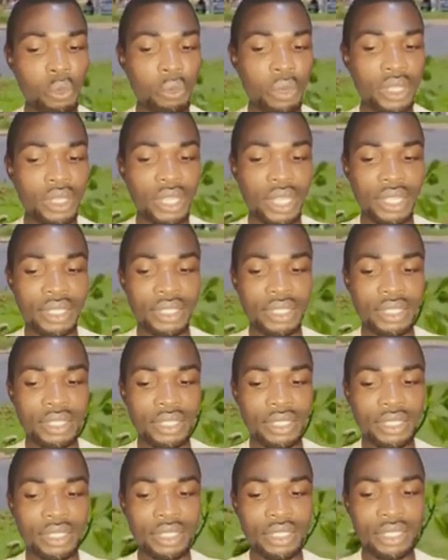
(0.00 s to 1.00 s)
concerning the
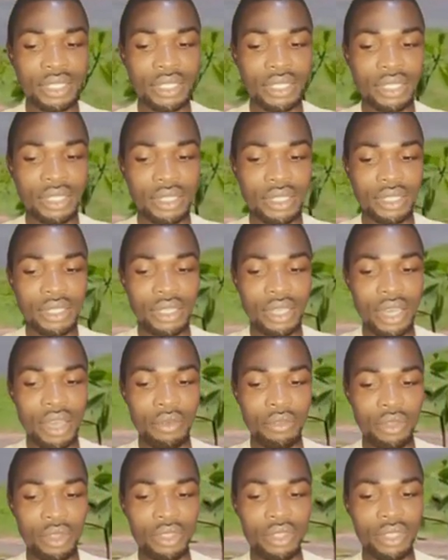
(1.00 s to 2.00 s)
fire
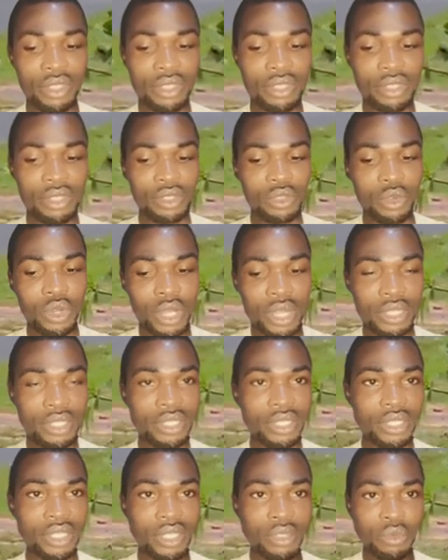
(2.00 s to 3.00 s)
incidents
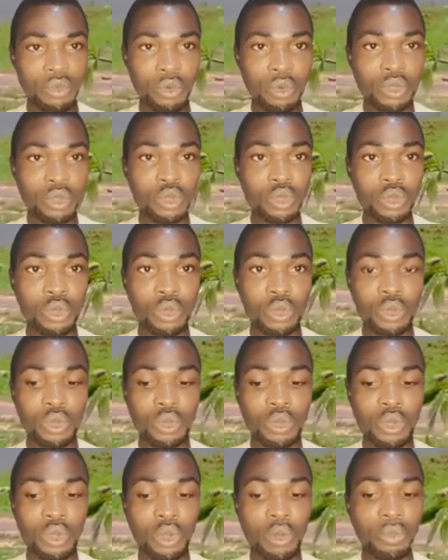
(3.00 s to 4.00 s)
so if
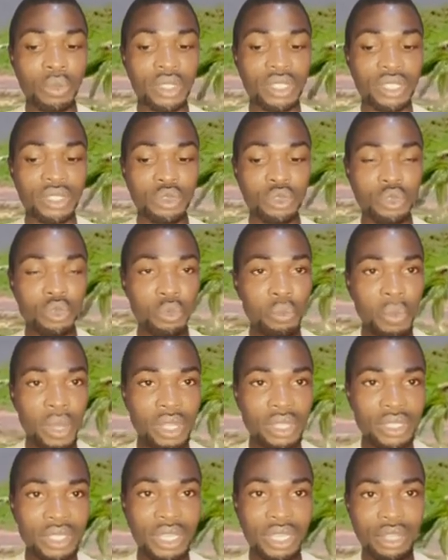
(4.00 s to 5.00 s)
there is any place you
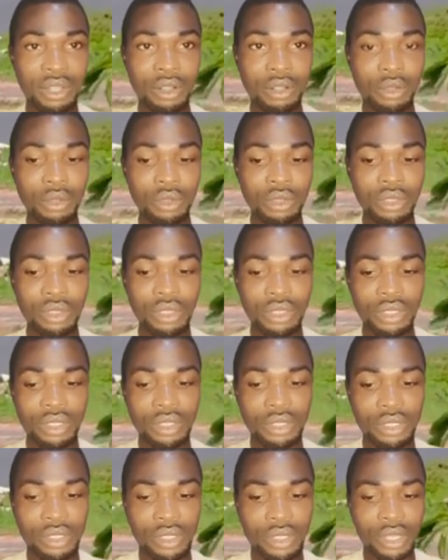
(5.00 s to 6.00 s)
will want us to tour
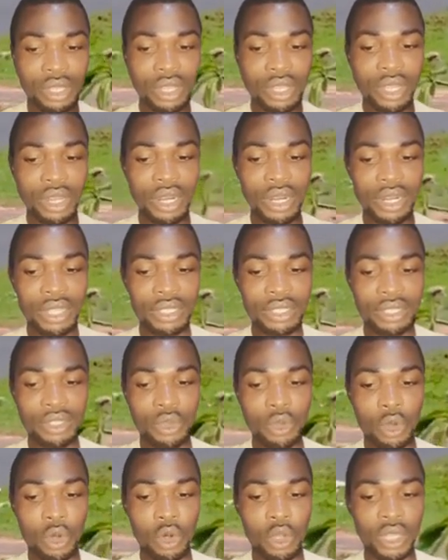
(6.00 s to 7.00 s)
within
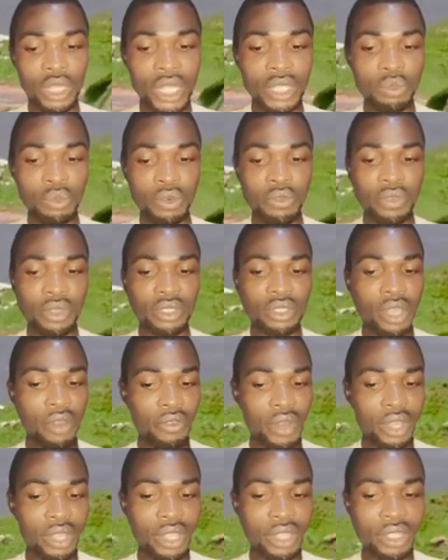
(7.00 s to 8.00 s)
the federal
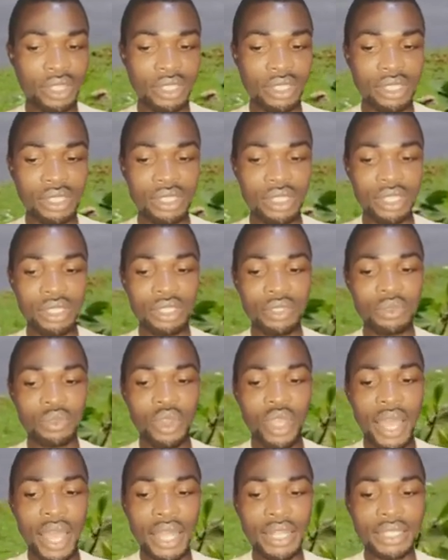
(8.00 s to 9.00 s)
capital territory
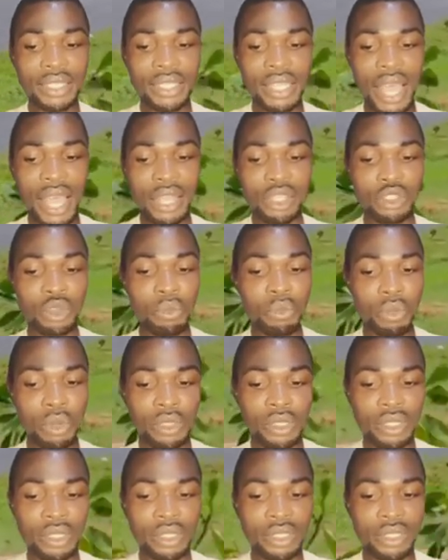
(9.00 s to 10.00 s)
you let us know
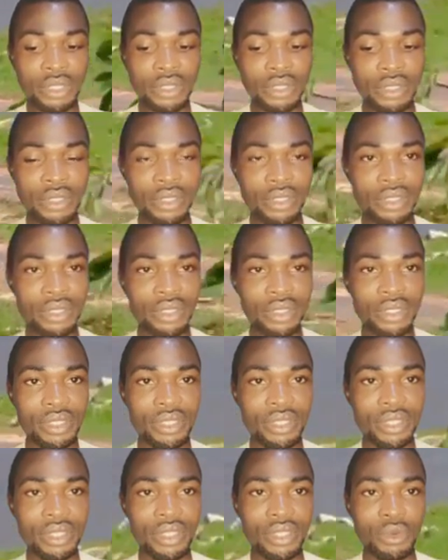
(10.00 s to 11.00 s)
on the comment
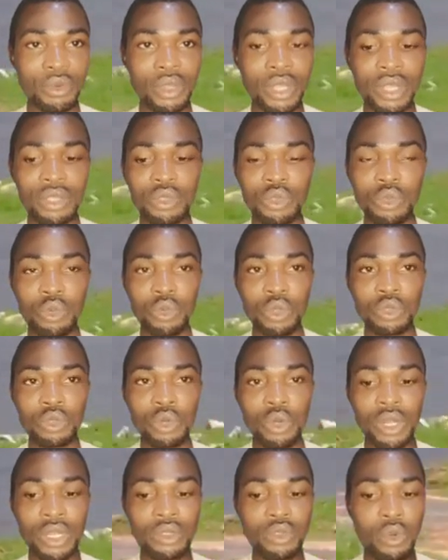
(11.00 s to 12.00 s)
section let us know the